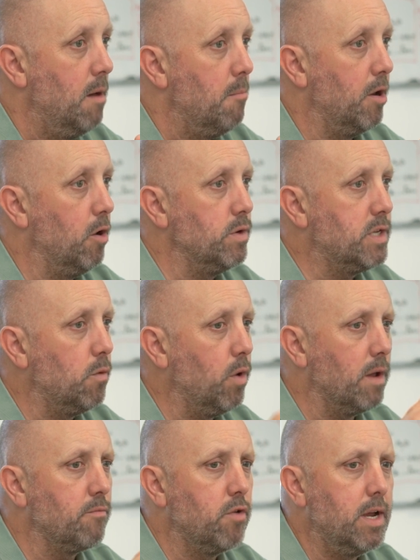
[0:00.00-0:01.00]
But also
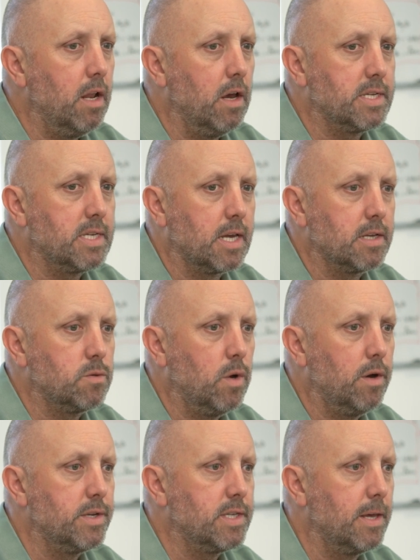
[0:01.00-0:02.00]
what I'm realizing as
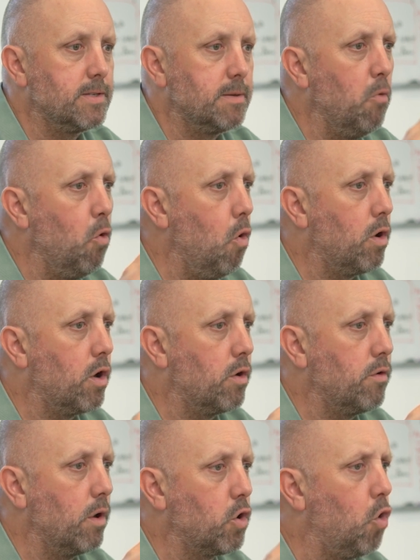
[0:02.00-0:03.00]
well is there's more
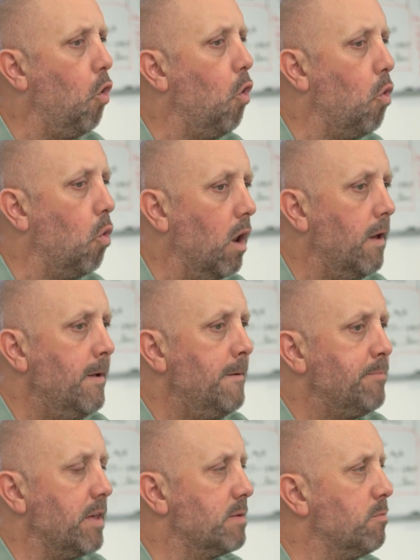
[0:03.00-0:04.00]
call,
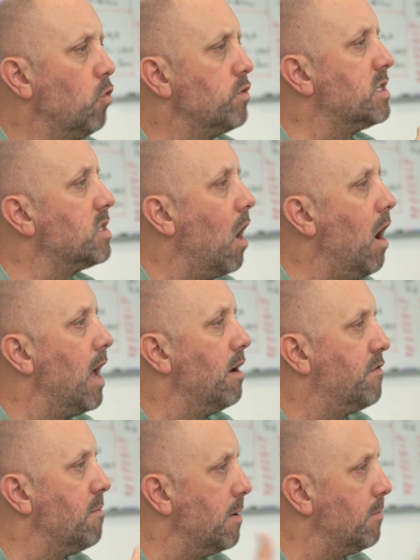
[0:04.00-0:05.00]
there's more desire
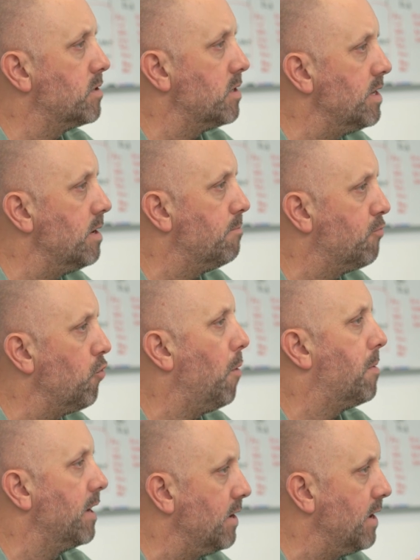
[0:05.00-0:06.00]
for people to
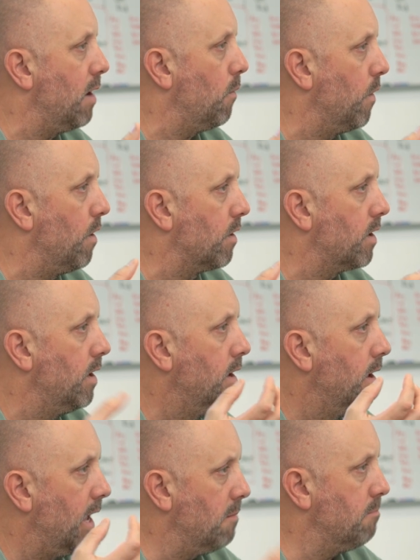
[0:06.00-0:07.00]
properly network
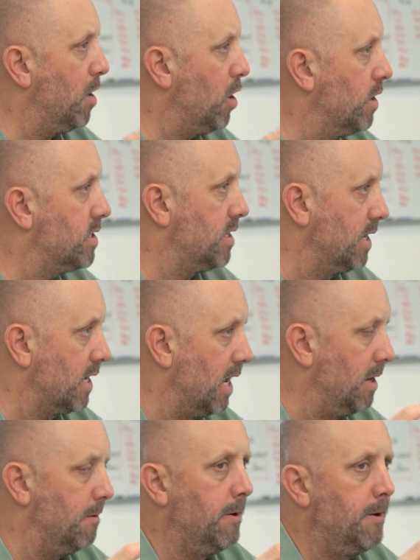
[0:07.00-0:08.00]
in person
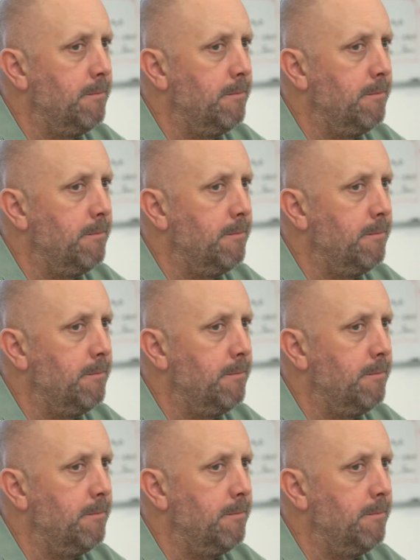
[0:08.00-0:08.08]
again.